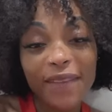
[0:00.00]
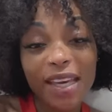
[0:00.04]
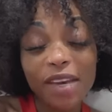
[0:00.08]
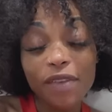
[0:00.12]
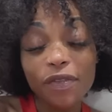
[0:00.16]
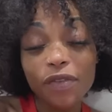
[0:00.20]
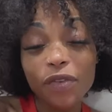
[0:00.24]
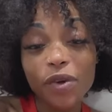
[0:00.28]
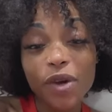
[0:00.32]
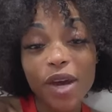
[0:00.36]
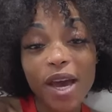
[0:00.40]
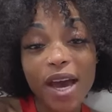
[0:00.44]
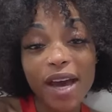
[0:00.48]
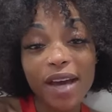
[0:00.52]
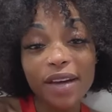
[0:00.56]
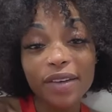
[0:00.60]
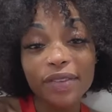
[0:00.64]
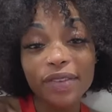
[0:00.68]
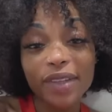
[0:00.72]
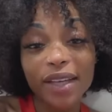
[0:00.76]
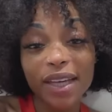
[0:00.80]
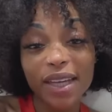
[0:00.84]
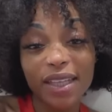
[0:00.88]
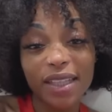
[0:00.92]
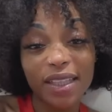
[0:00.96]
If you have
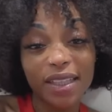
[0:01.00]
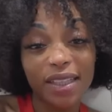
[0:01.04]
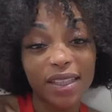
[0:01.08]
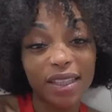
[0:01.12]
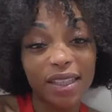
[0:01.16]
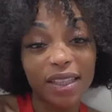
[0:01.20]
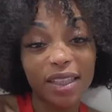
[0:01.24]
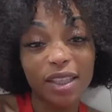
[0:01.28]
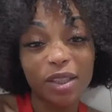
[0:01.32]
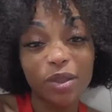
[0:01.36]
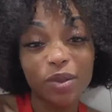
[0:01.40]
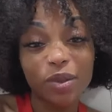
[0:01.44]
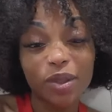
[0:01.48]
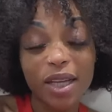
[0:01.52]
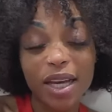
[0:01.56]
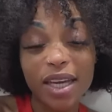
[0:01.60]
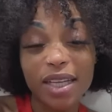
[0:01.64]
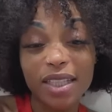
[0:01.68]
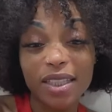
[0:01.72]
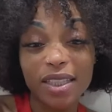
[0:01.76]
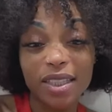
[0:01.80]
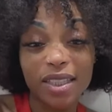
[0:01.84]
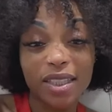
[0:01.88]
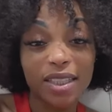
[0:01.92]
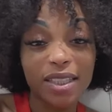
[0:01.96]
anything you'd
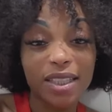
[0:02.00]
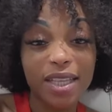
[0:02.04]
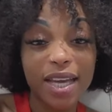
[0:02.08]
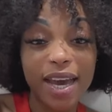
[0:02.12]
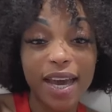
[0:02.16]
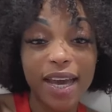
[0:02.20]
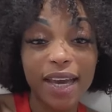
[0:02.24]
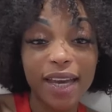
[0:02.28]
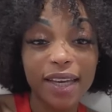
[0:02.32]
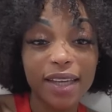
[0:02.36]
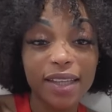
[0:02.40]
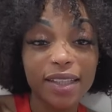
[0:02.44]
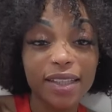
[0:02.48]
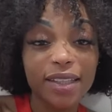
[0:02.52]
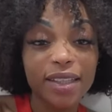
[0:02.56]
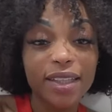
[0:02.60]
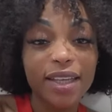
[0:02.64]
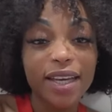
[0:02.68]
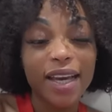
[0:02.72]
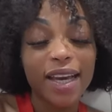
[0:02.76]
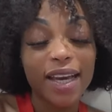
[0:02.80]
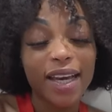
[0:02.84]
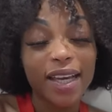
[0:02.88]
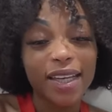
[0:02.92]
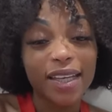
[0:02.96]
like to say,
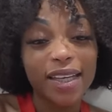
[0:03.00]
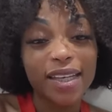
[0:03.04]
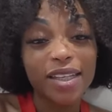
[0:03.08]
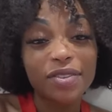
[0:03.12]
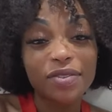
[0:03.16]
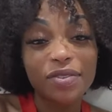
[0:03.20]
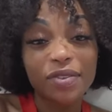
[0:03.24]
any hmm.